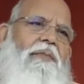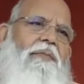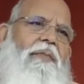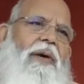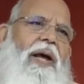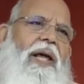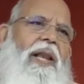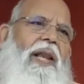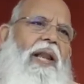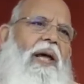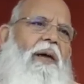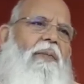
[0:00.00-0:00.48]

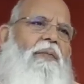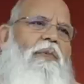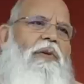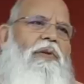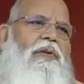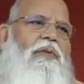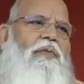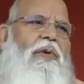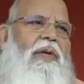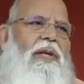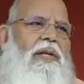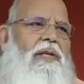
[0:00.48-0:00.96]
My life
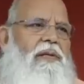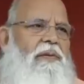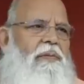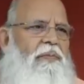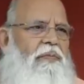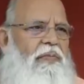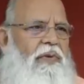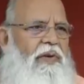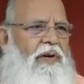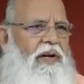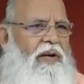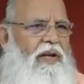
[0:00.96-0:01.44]
is very
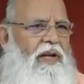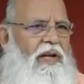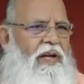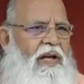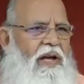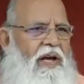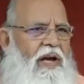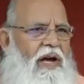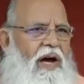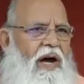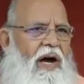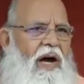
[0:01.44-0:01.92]
simple.
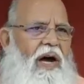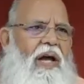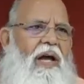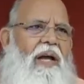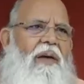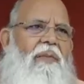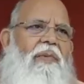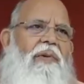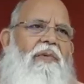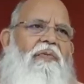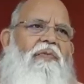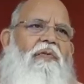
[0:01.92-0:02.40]
I
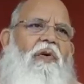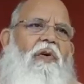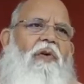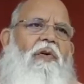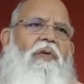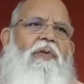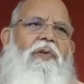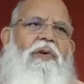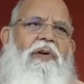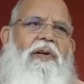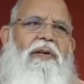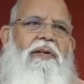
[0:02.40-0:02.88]
am a
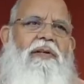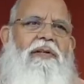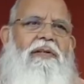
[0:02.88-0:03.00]
follower.